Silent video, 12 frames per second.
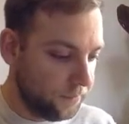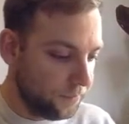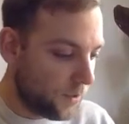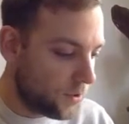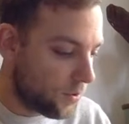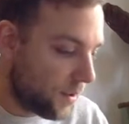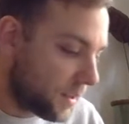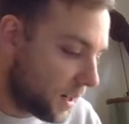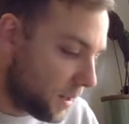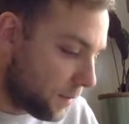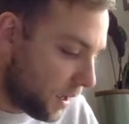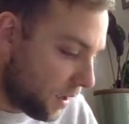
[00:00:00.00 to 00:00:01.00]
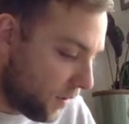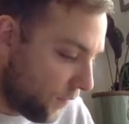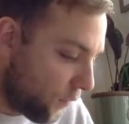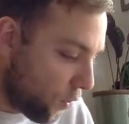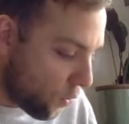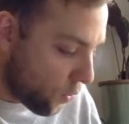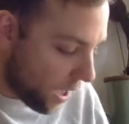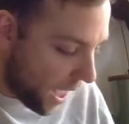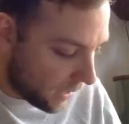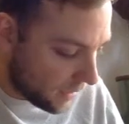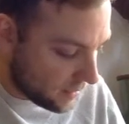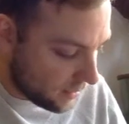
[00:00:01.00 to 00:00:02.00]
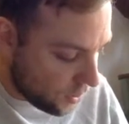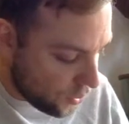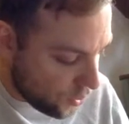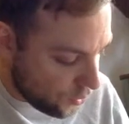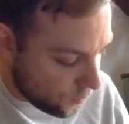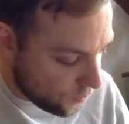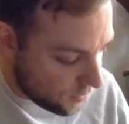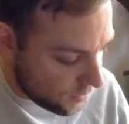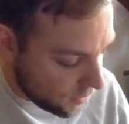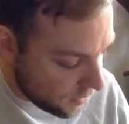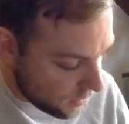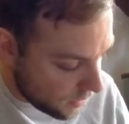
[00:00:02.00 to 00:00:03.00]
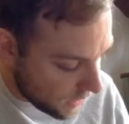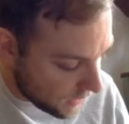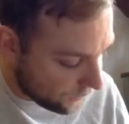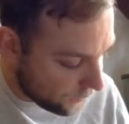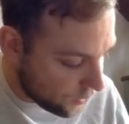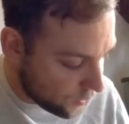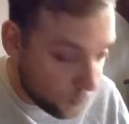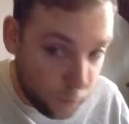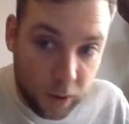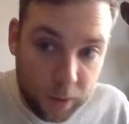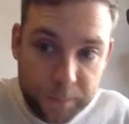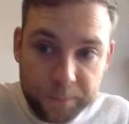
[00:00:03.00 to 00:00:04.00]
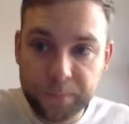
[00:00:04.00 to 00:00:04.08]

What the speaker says: So it's going to be 4x cubed, the first one,